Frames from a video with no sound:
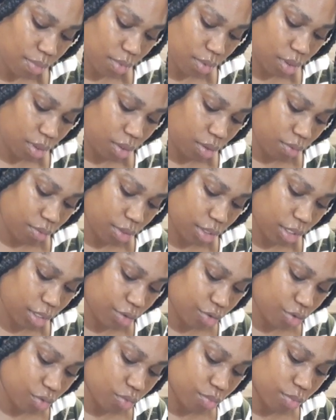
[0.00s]
You don't
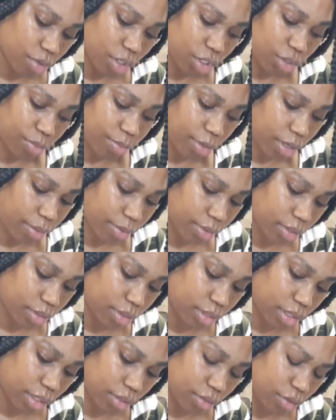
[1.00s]
need too much barbecue
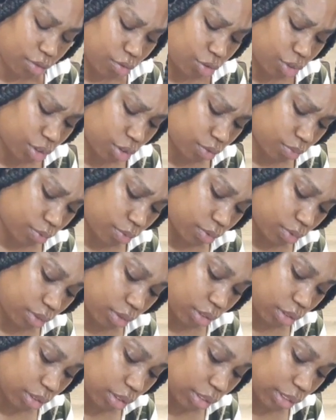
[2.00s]
sauce. You just want a
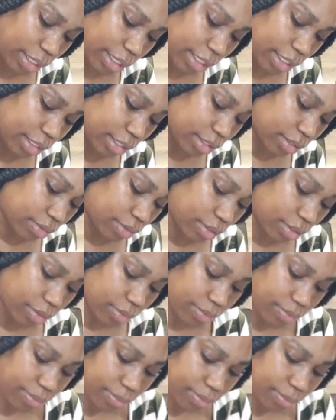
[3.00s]
little glaze on them.